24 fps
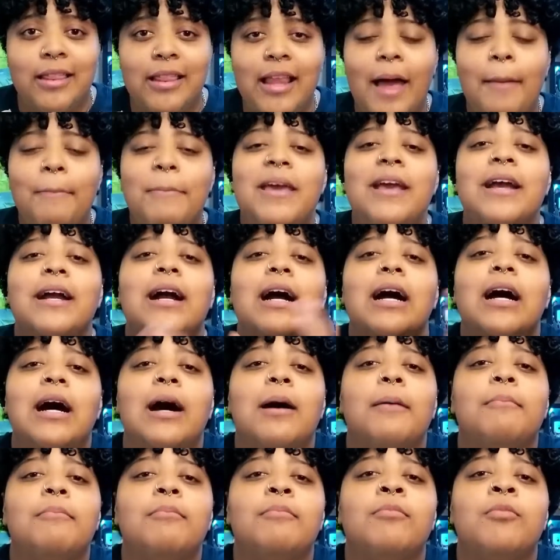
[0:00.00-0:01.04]
Let me
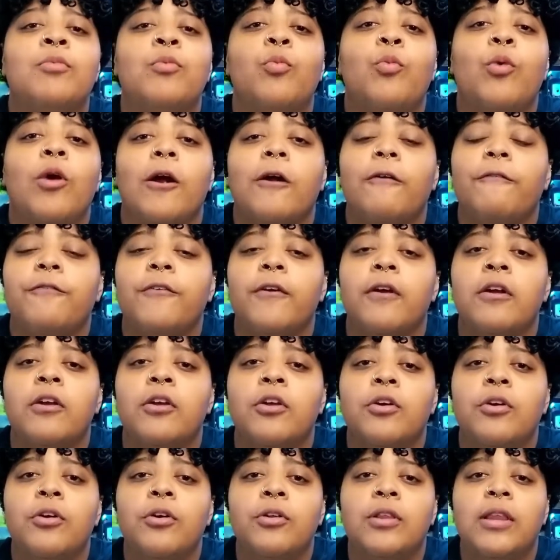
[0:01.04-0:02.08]
come work for
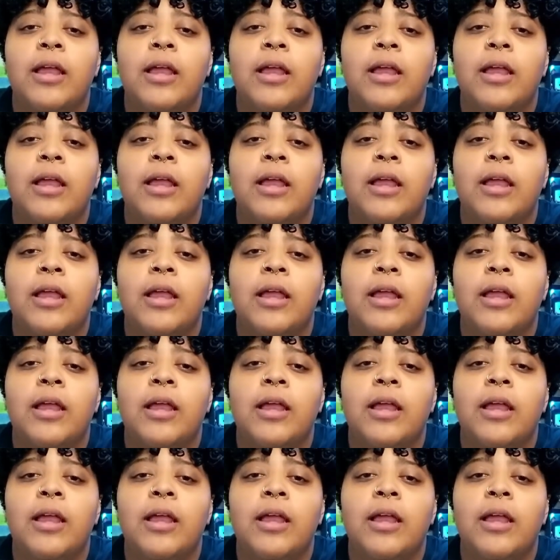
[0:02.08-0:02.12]
you.